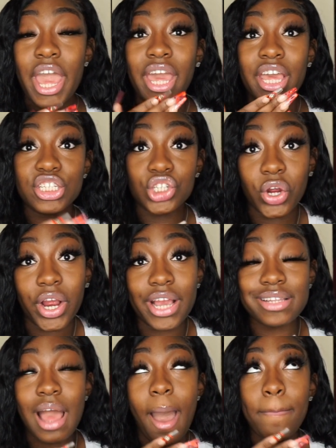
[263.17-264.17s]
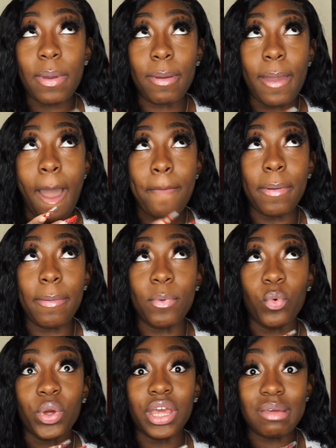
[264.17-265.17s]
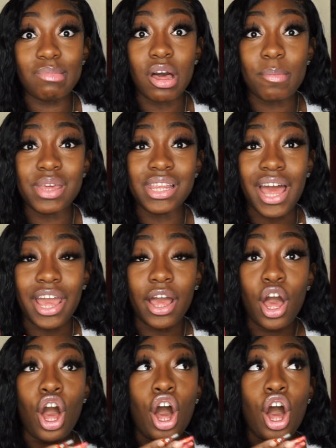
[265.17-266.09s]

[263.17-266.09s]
It's crazy how many people will email me, like